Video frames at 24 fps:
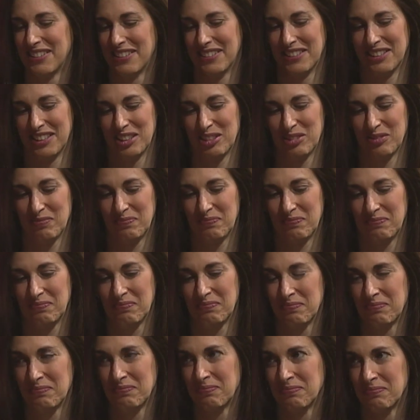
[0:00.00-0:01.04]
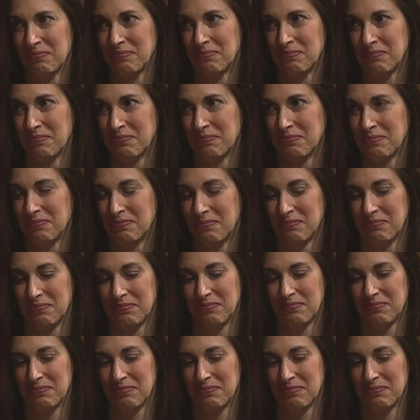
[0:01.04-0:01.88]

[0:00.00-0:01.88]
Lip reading: So the one in the book is fake.